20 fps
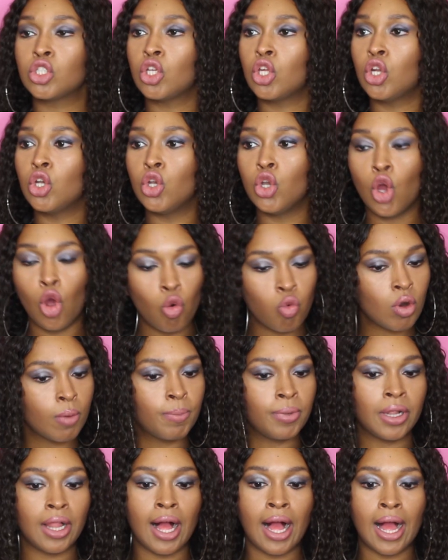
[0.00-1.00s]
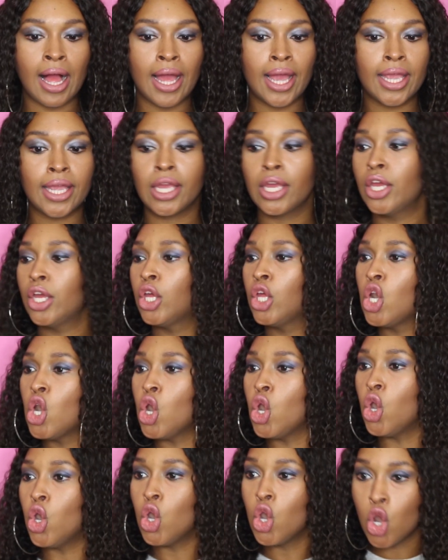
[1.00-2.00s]
no reply,
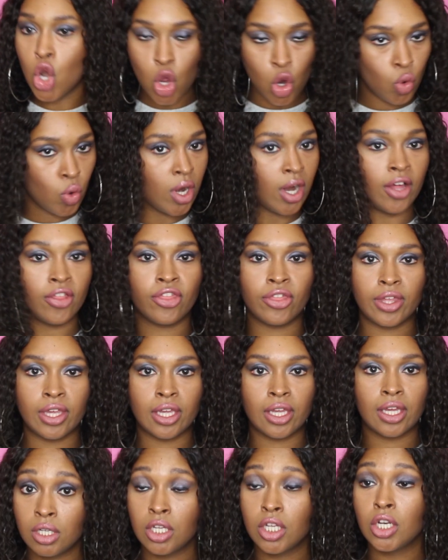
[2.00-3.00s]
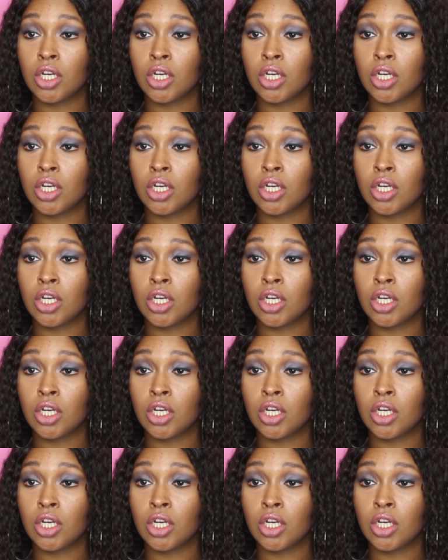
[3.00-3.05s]
no nothing.